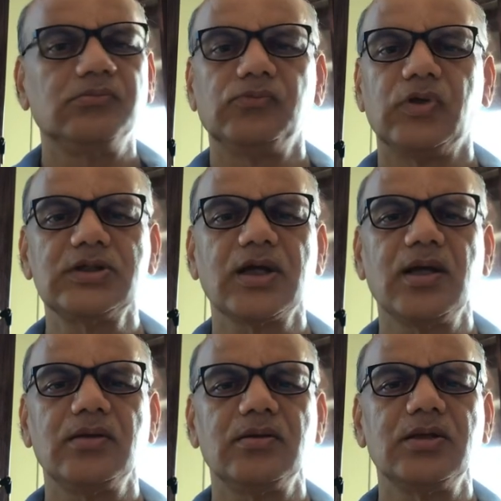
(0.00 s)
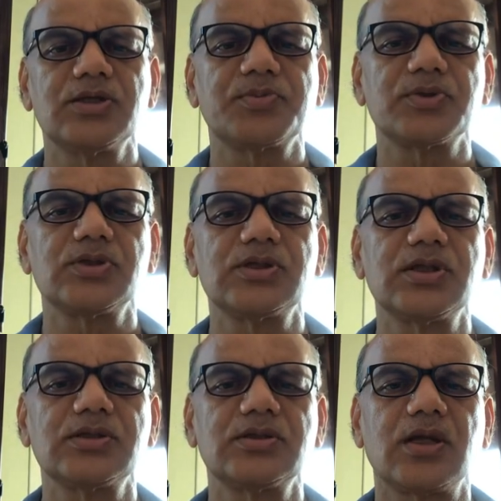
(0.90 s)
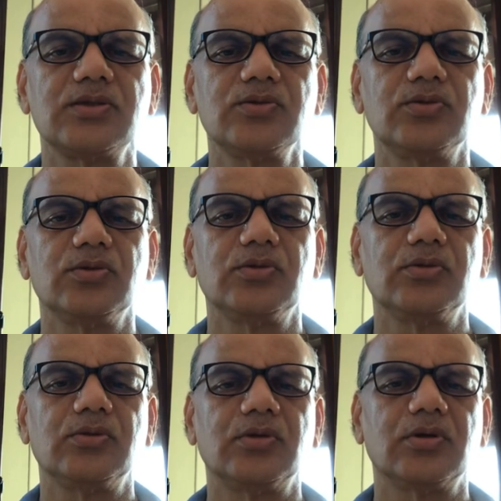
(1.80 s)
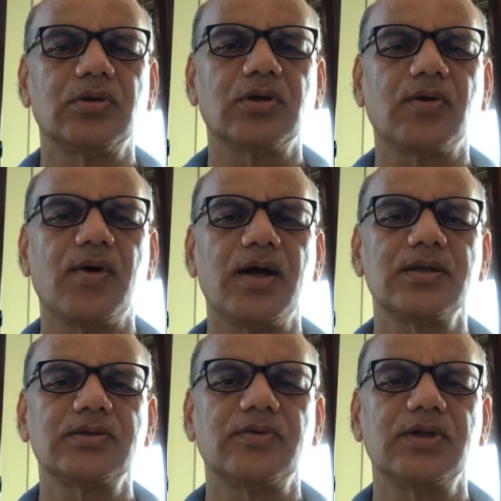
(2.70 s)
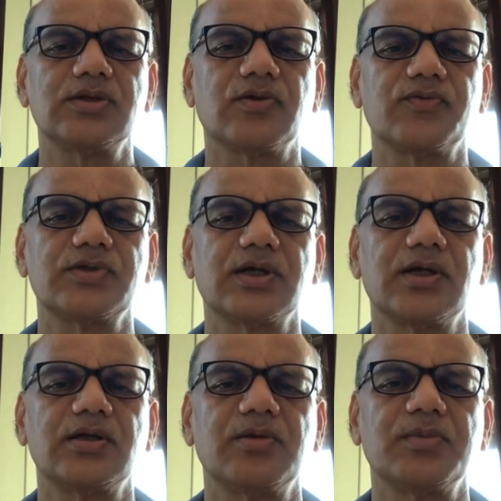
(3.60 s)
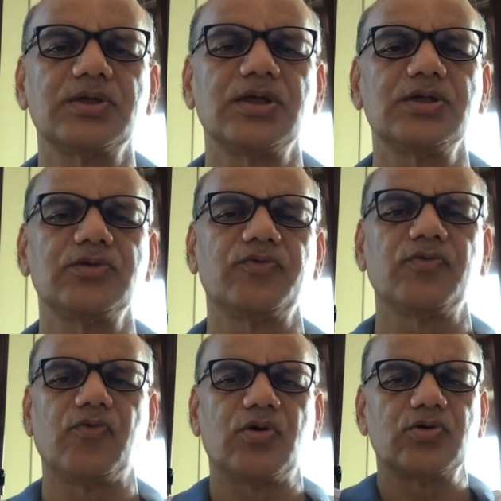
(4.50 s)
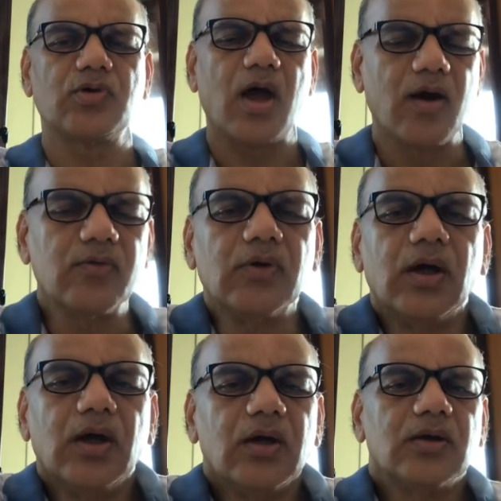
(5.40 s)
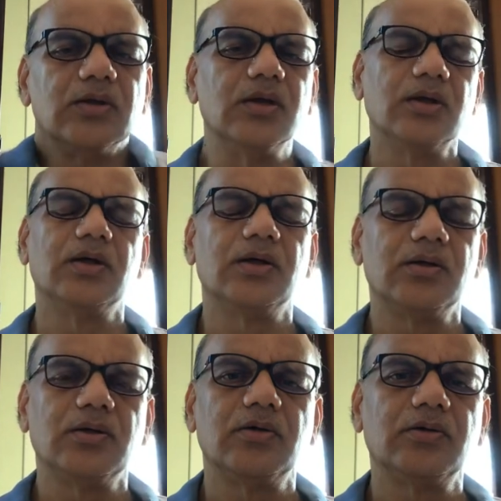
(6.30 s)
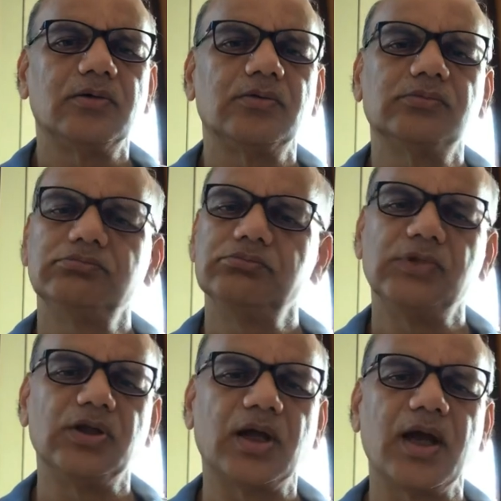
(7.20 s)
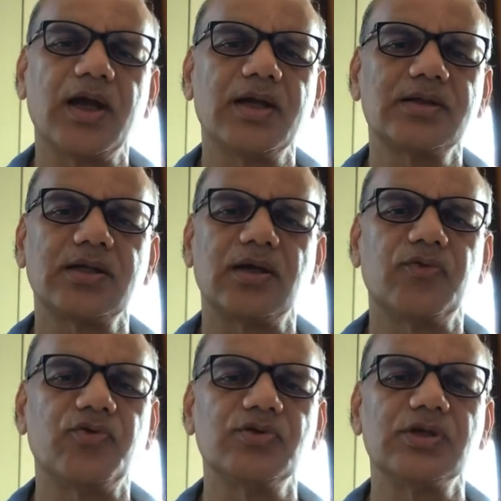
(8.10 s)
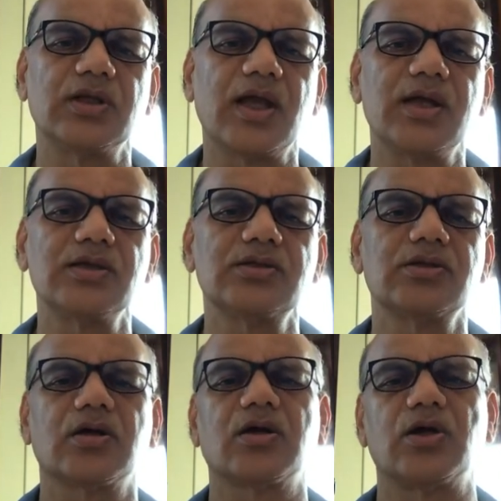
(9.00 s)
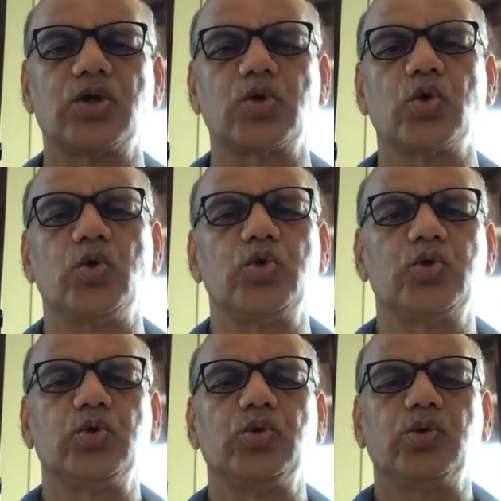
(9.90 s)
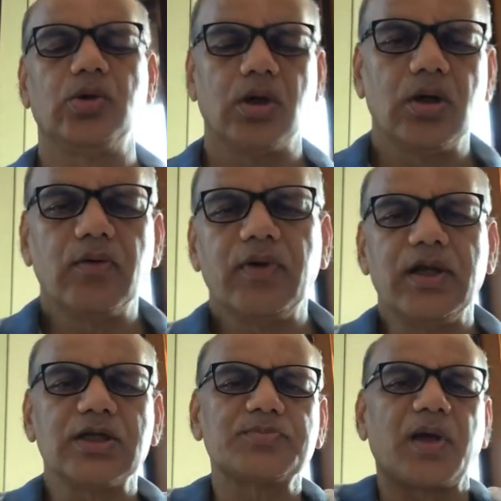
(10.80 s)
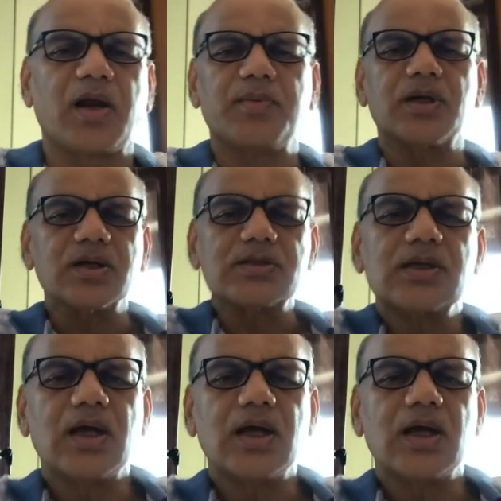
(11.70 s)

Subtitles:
Once again, these processes, as you know, requires very sophisticated machines if you want to have the nuggets and the fusion lines controlled to various parameters.